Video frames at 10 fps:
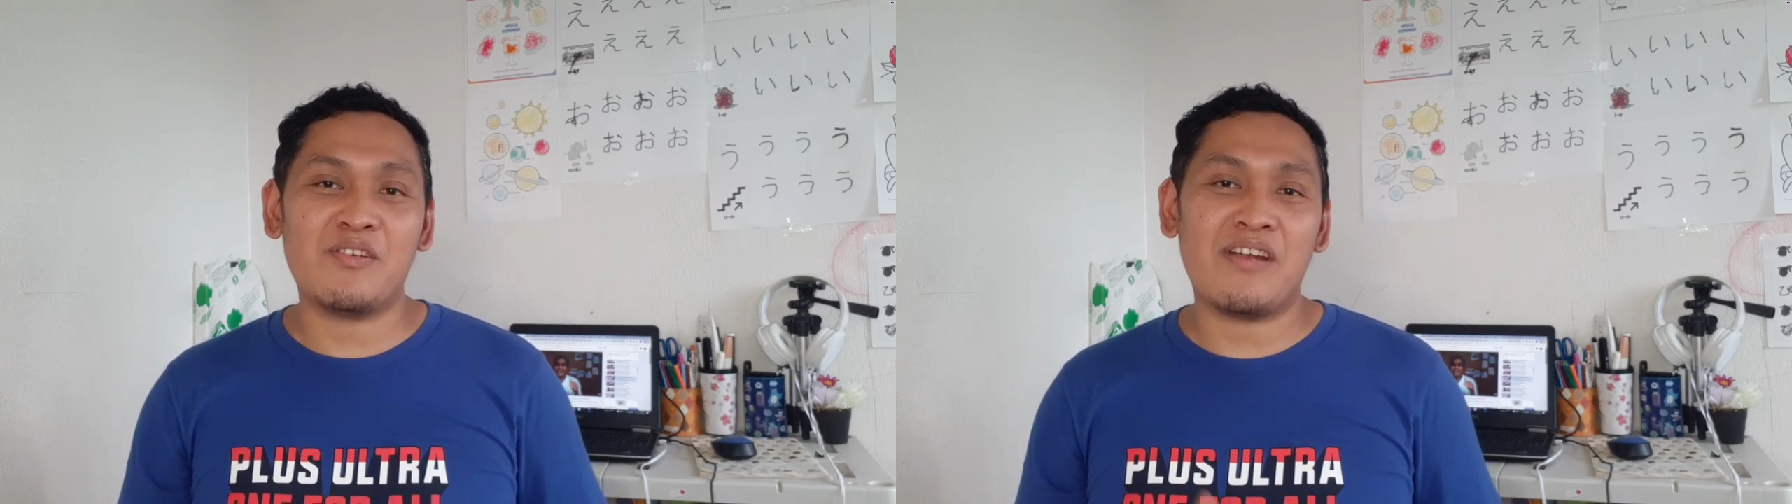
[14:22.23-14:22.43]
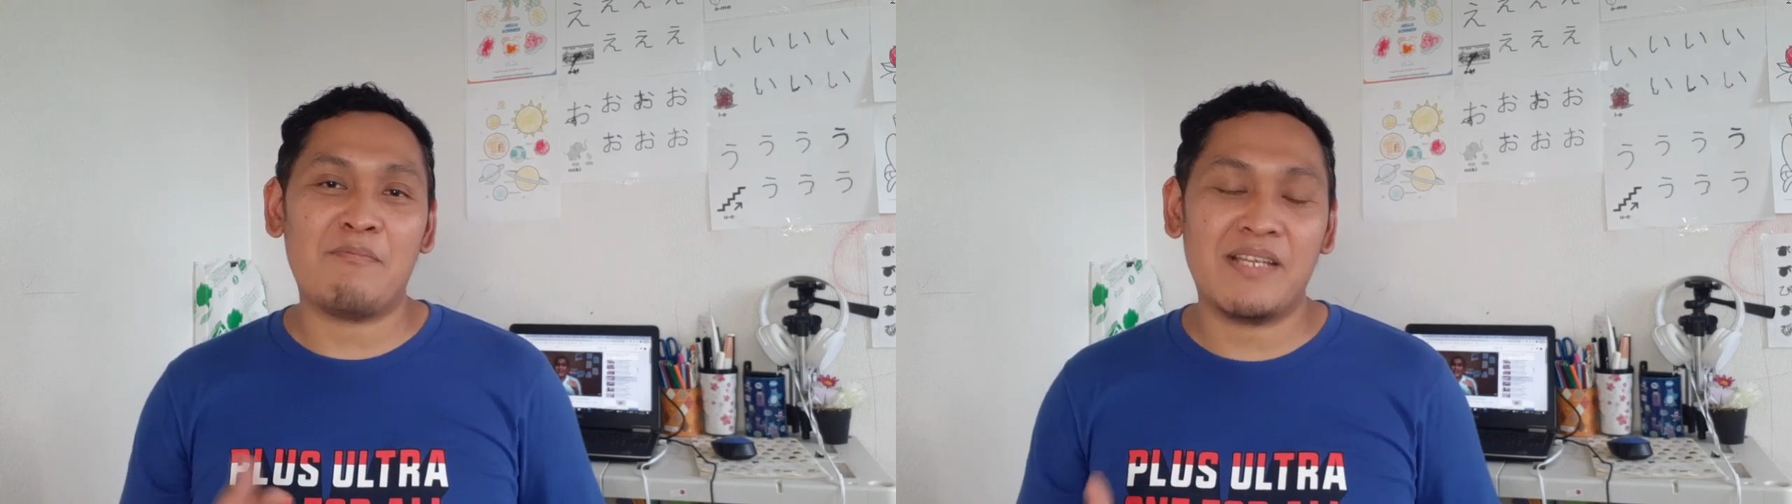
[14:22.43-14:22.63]

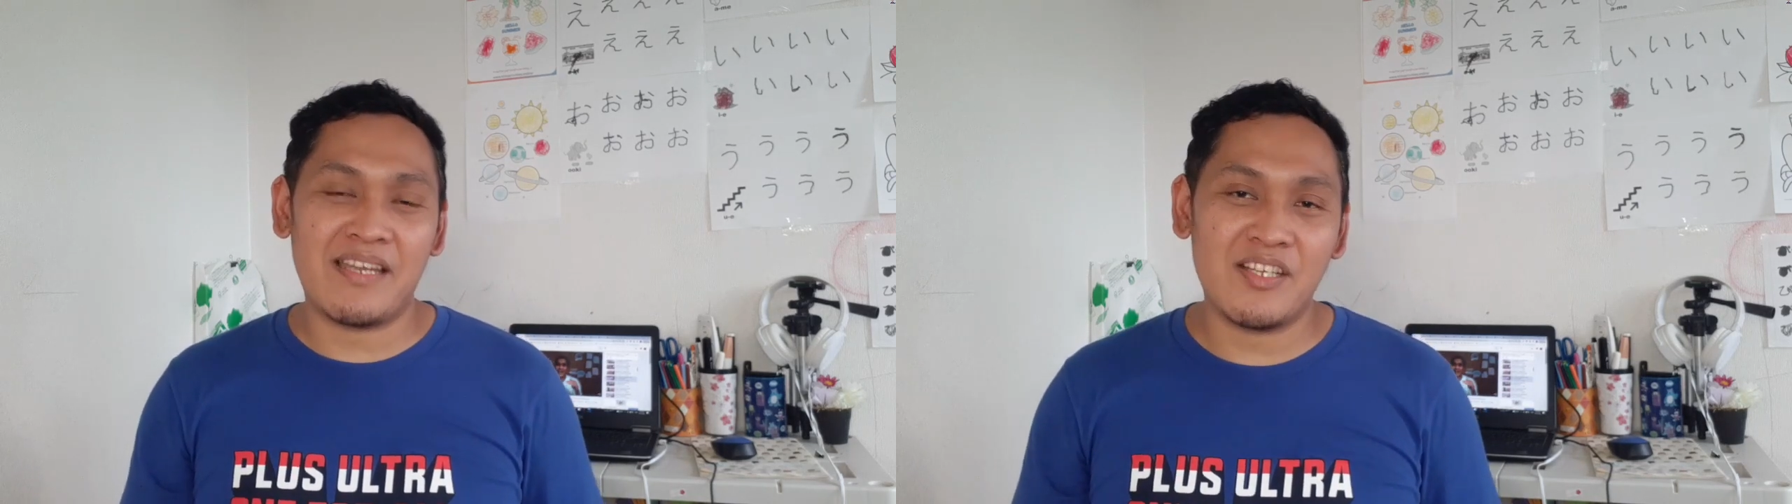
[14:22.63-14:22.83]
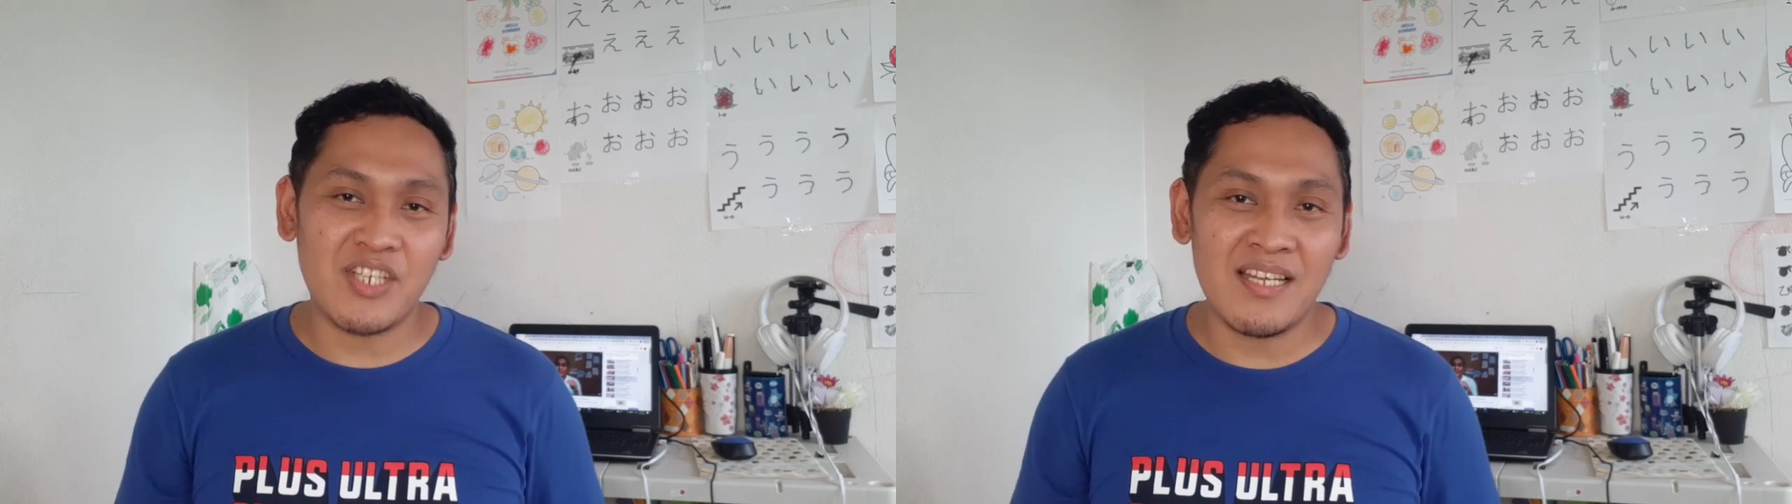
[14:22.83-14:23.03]
your
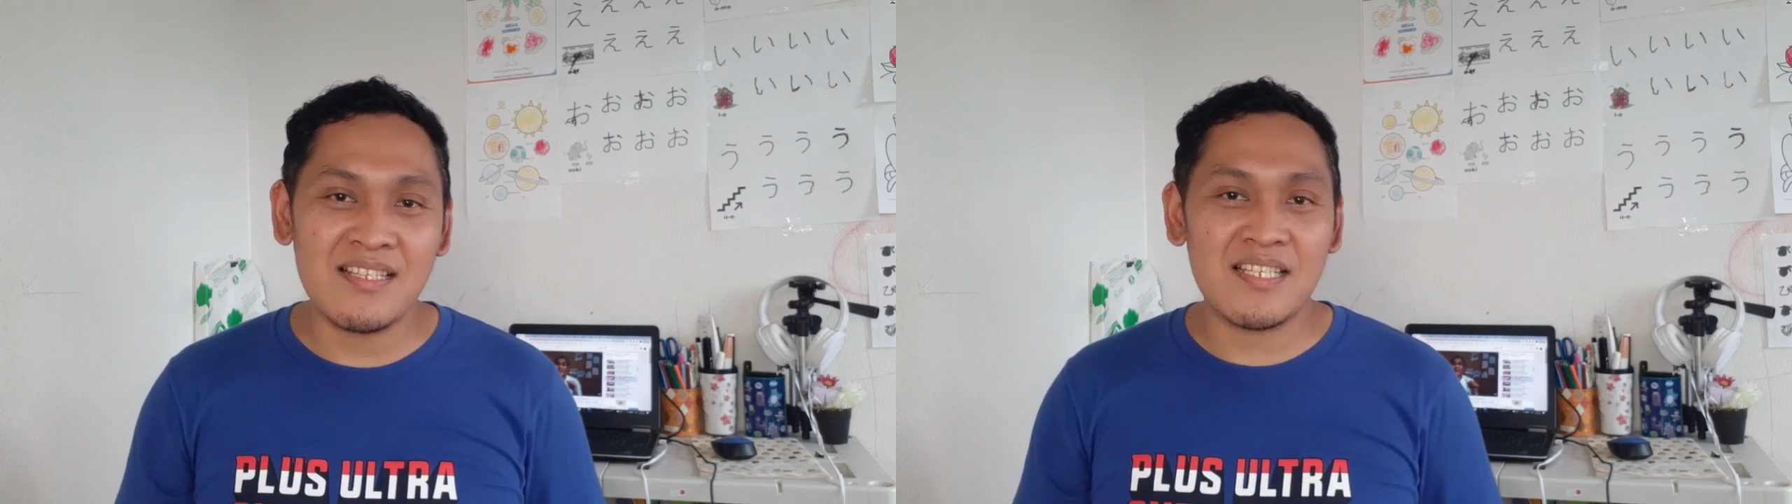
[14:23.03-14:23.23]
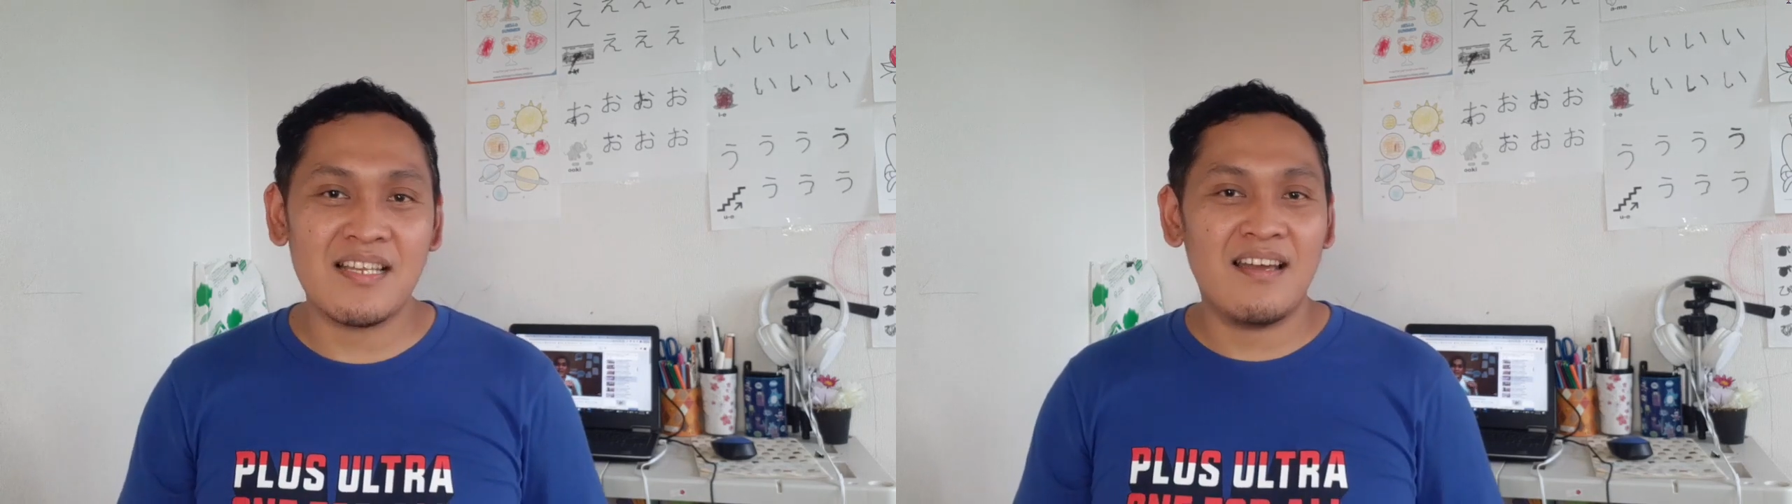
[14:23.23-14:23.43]

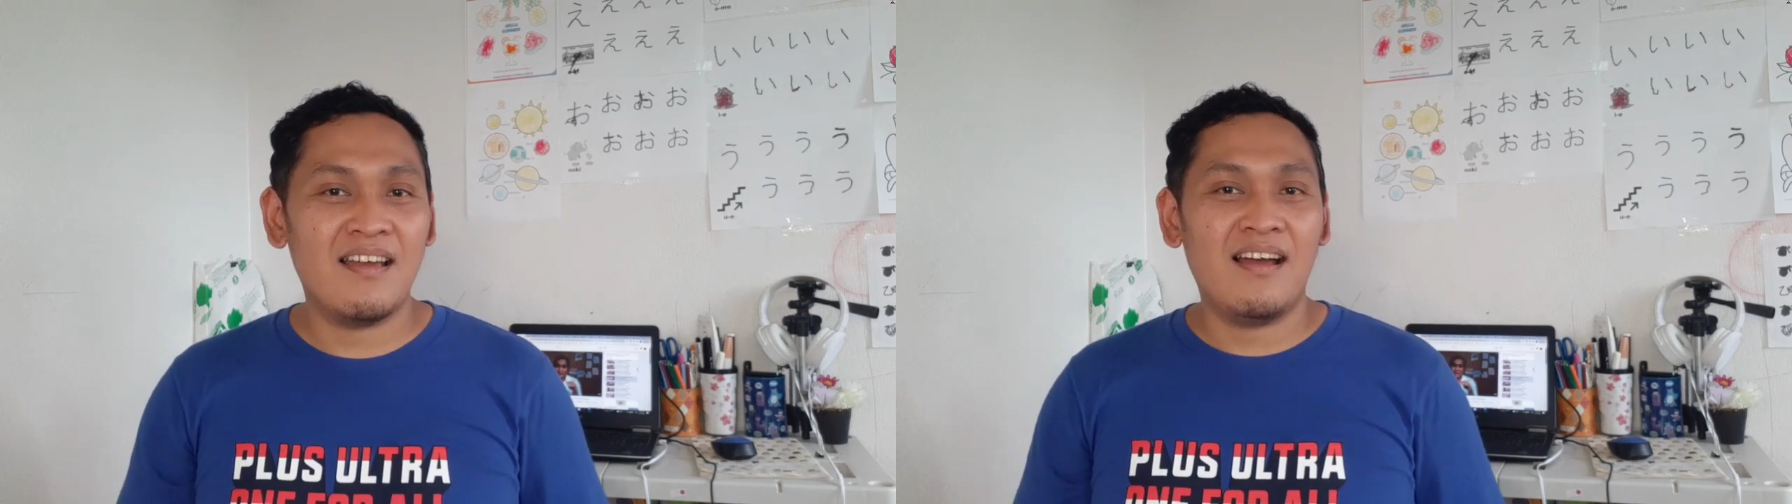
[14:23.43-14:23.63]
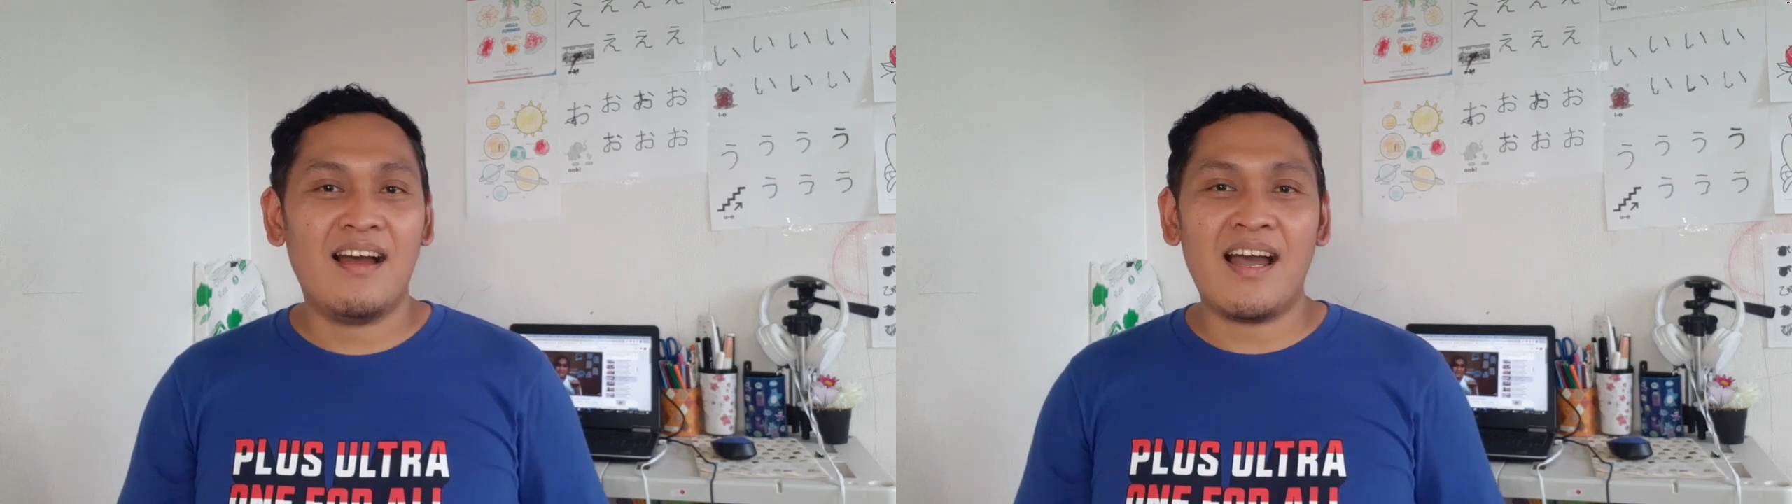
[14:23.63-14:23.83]
applications,
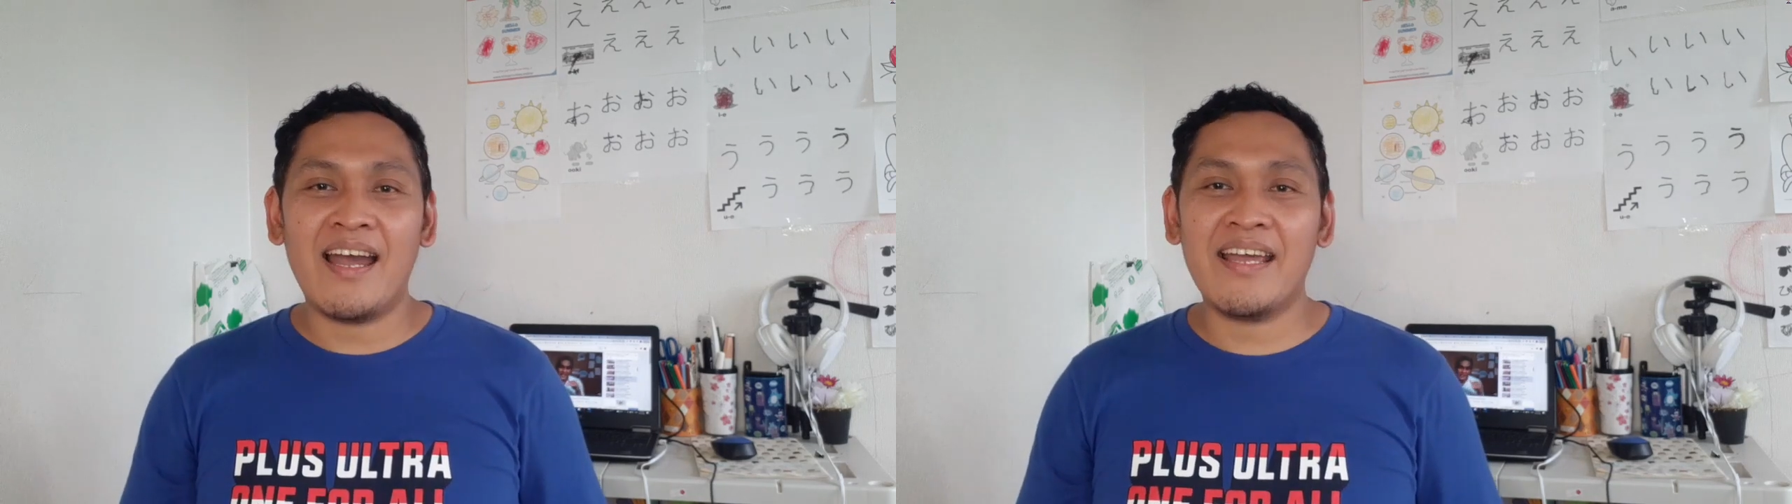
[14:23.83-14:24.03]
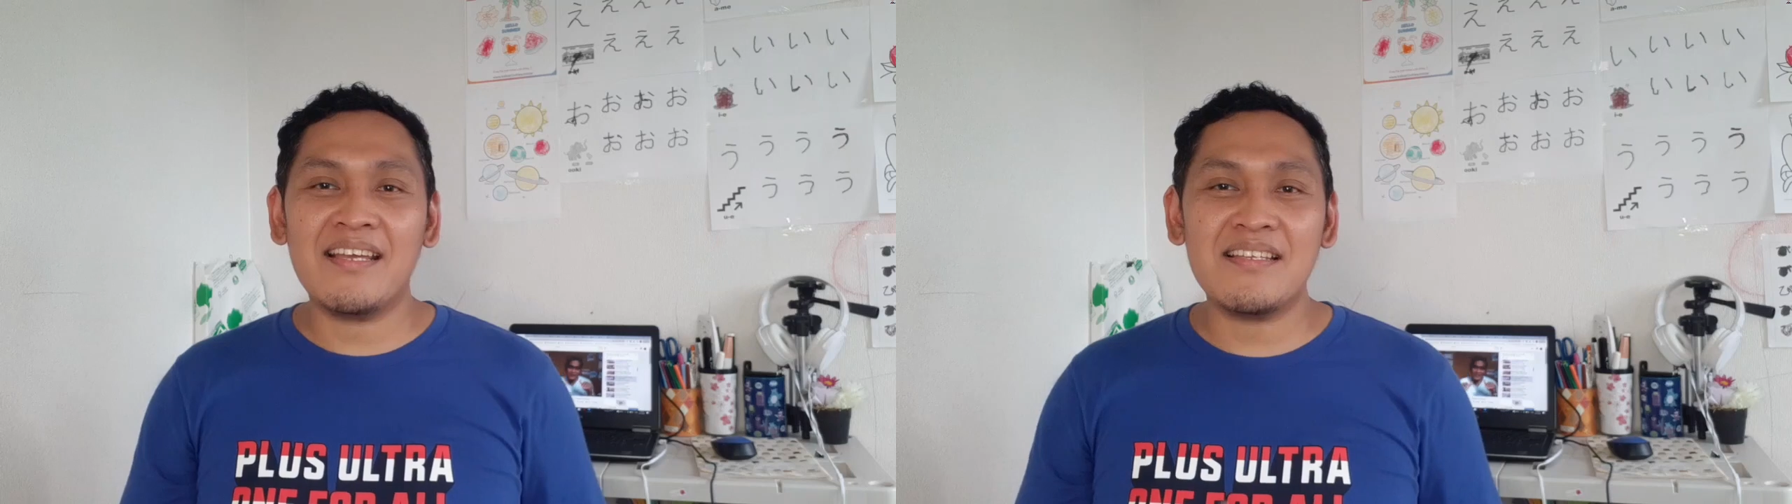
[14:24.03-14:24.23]

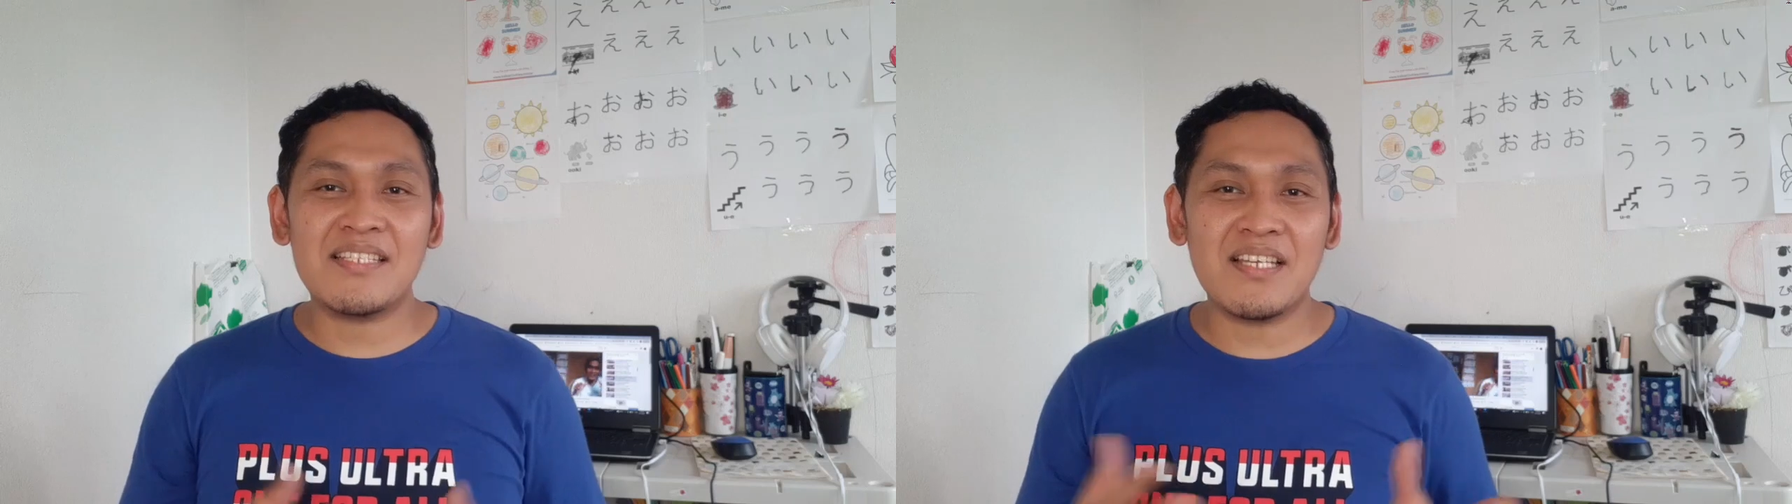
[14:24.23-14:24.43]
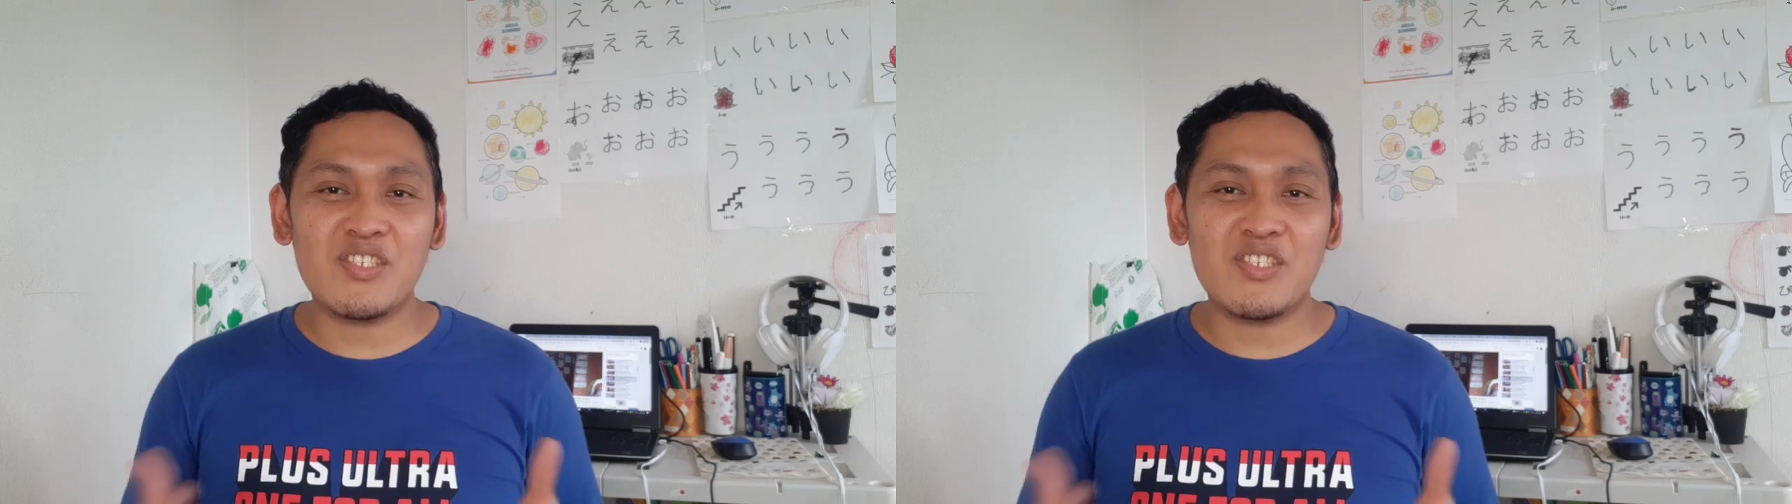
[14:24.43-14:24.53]
I